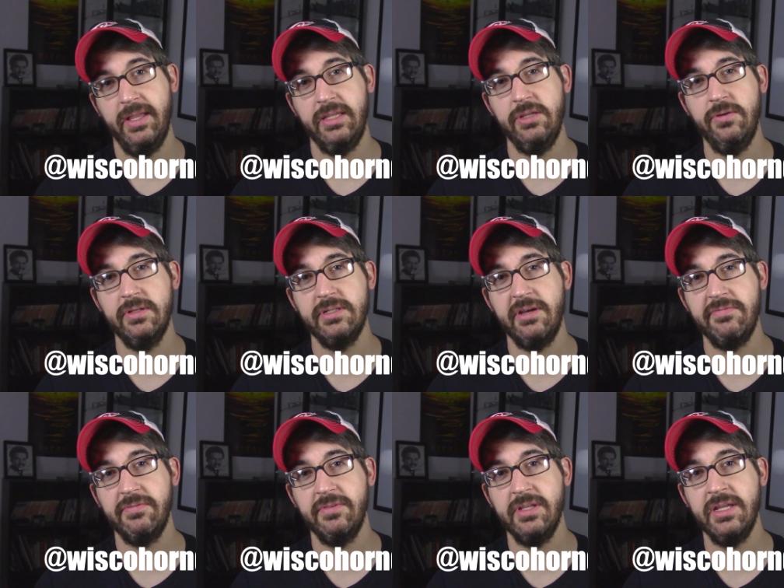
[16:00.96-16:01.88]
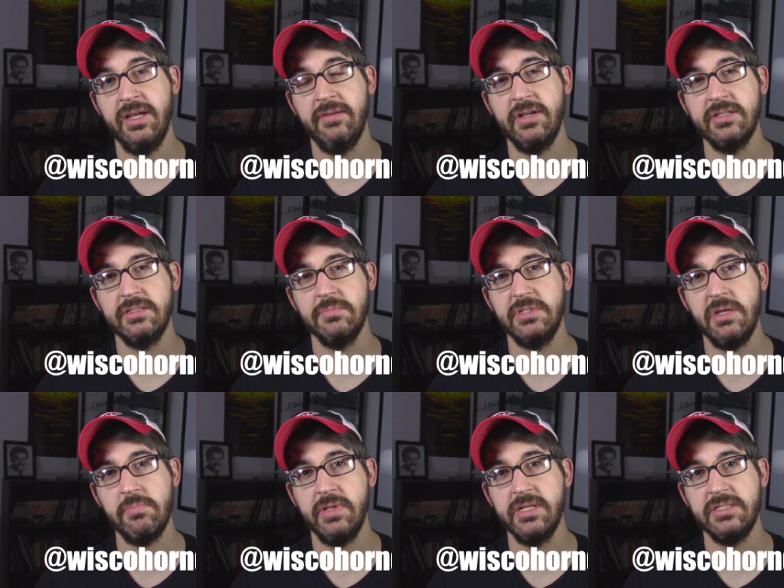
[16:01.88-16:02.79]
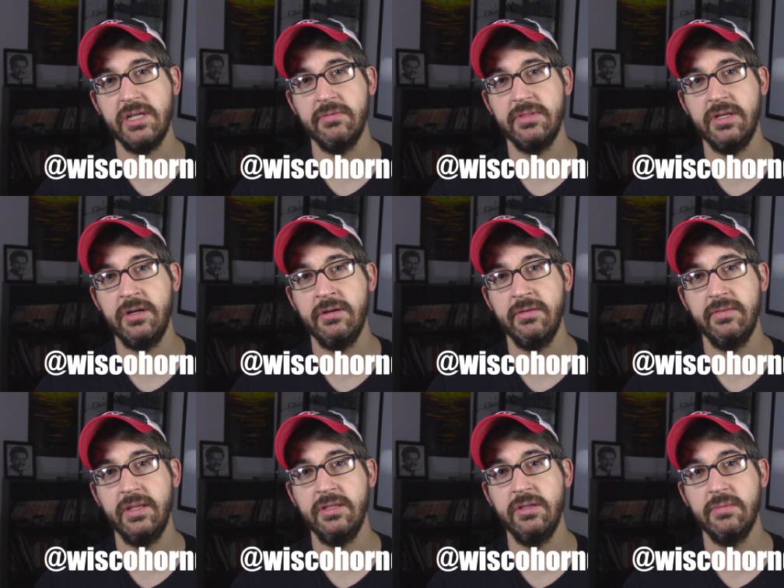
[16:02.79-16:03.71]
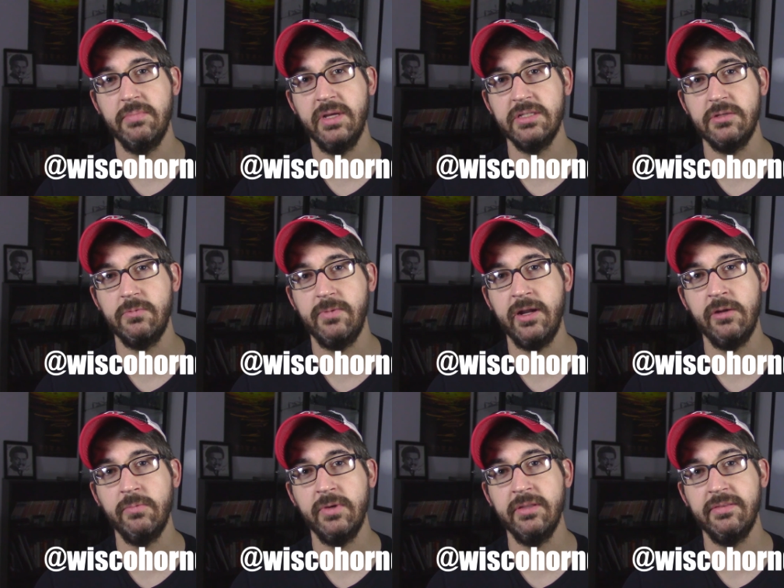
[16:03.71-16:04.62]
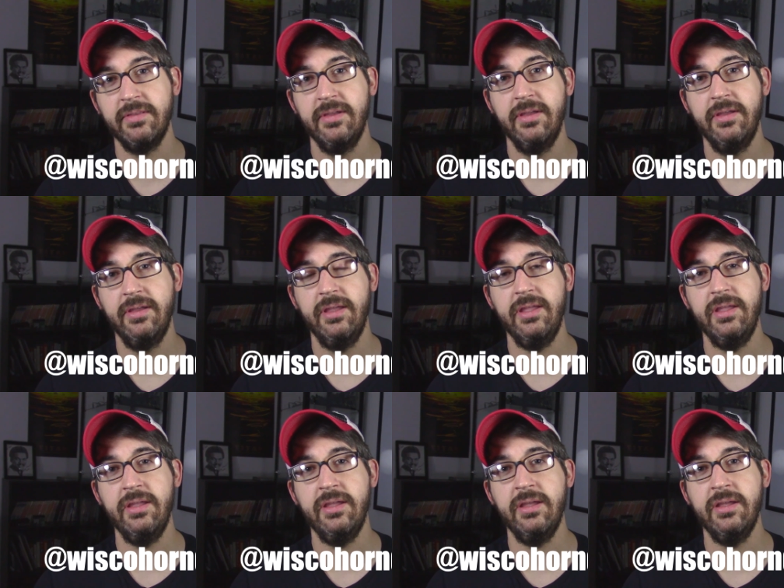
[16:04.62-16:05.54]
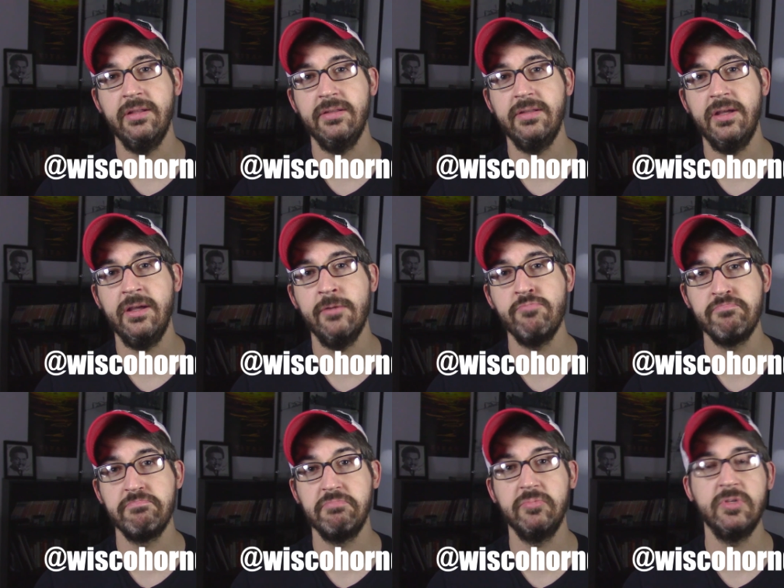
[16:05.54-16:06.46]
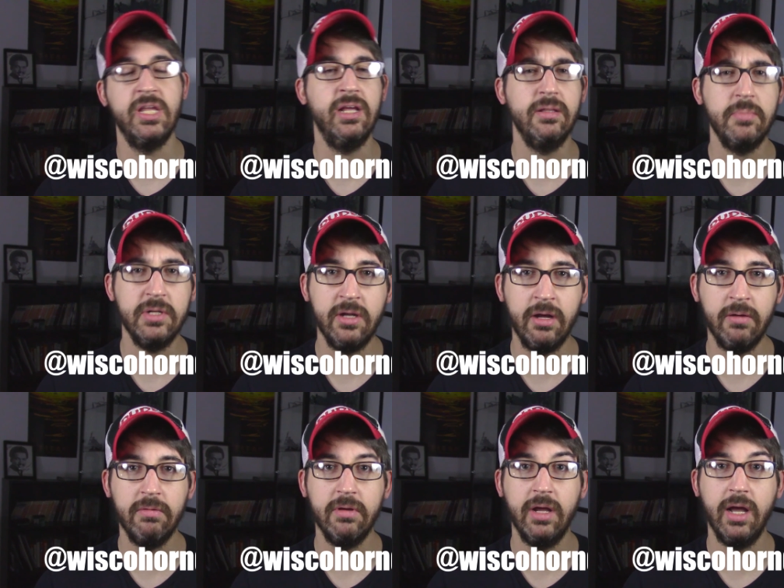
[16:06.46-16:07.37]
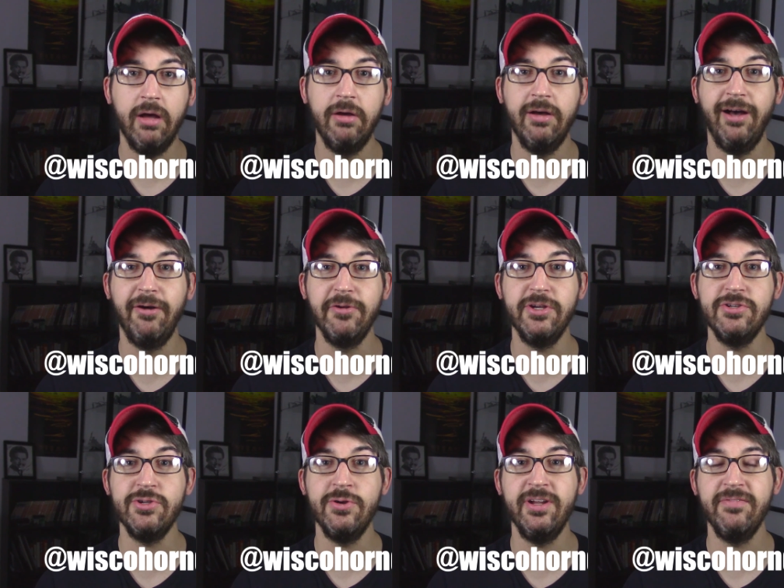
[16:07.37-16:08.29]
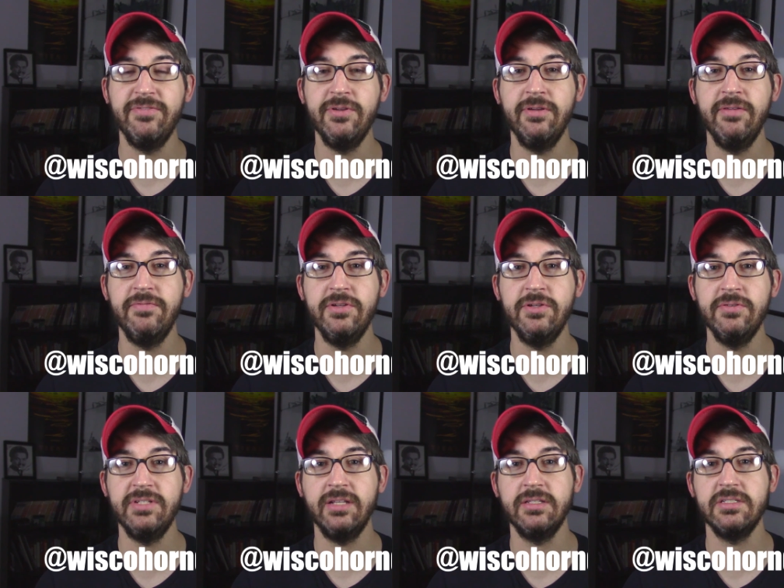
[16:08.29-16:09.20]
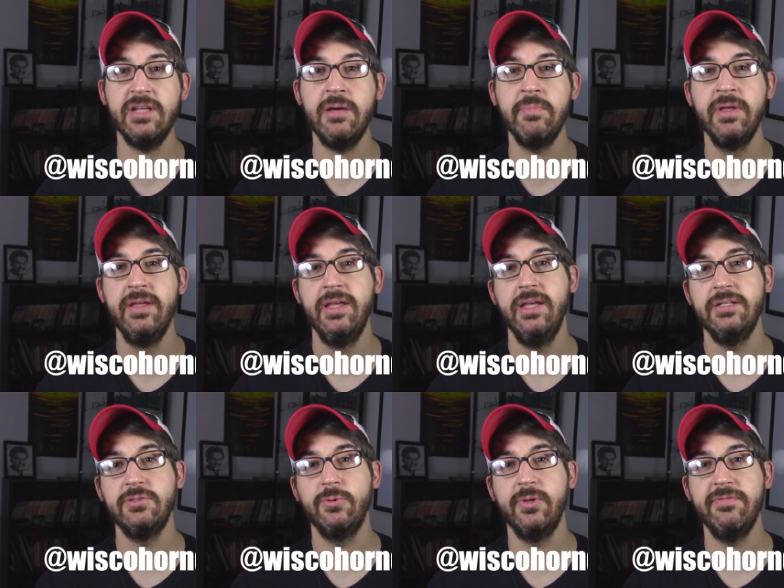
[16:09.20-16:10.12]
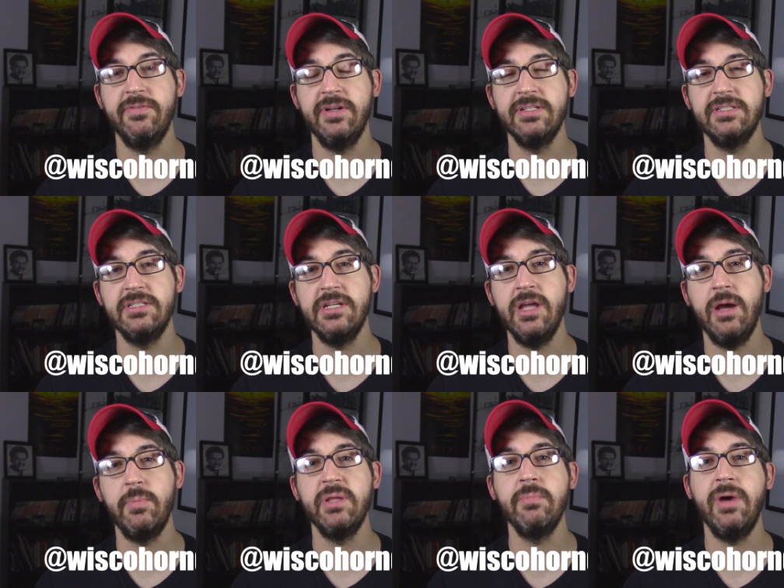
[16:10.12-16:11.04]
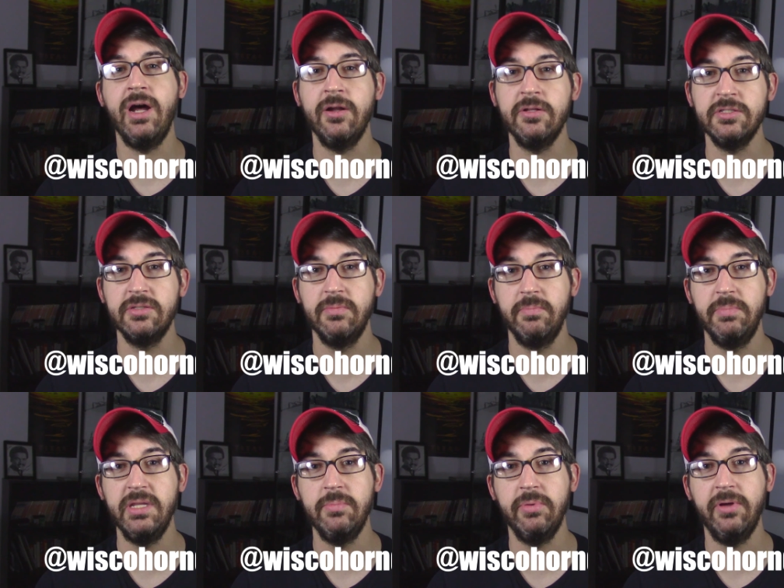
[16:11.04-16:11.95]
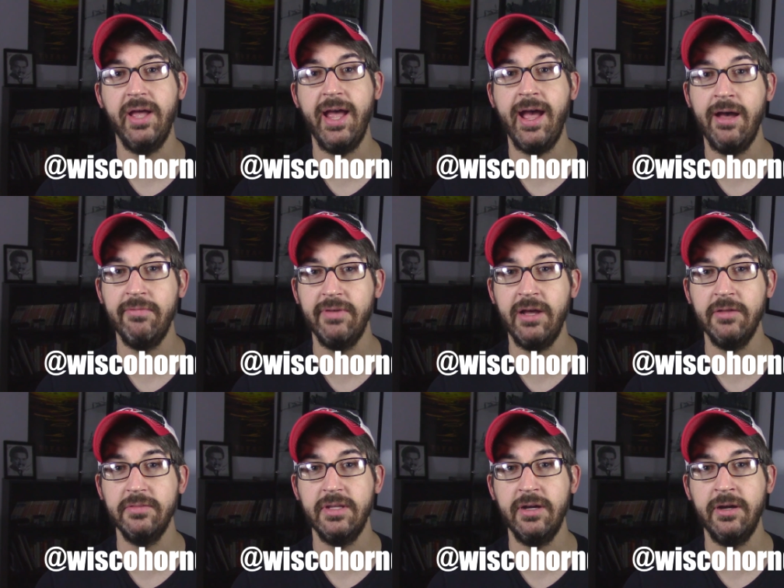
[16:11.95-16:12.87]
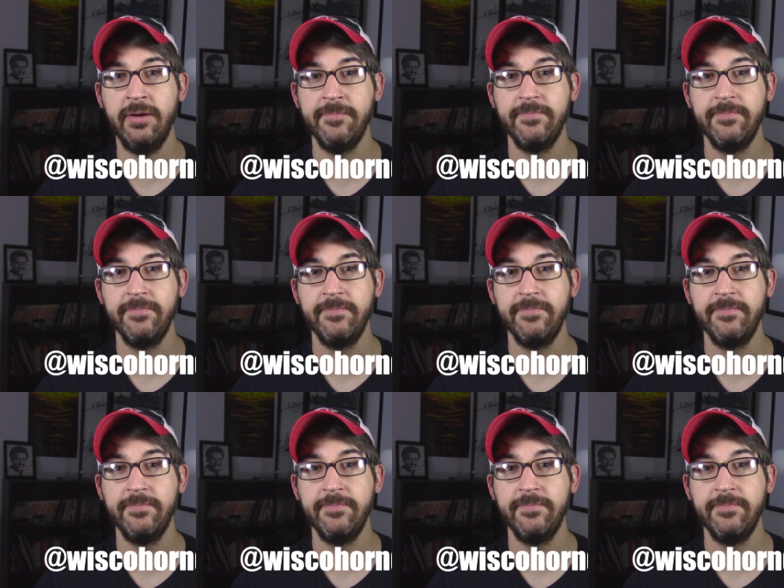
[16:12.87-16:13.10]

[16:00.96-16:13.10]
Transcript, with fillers: you can definitely, I've got some templates out there that you can mess around with. And yeah, let me know how you're doing if you do take the step. It's really fun to see how many models people have out there.